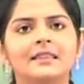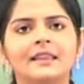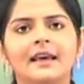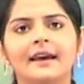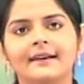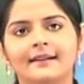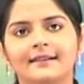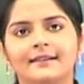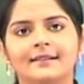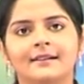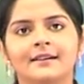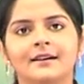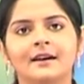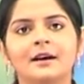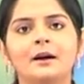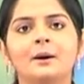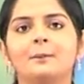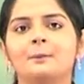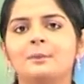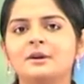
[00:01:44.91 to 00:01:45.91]
Think,
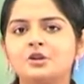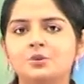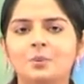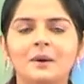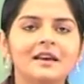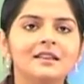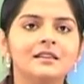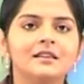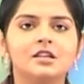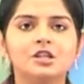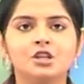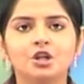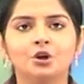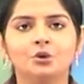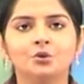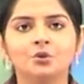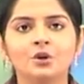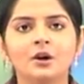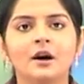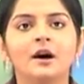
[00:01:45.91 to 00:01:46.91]
between the
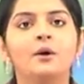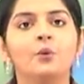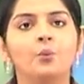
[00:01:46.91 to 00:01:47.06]
two,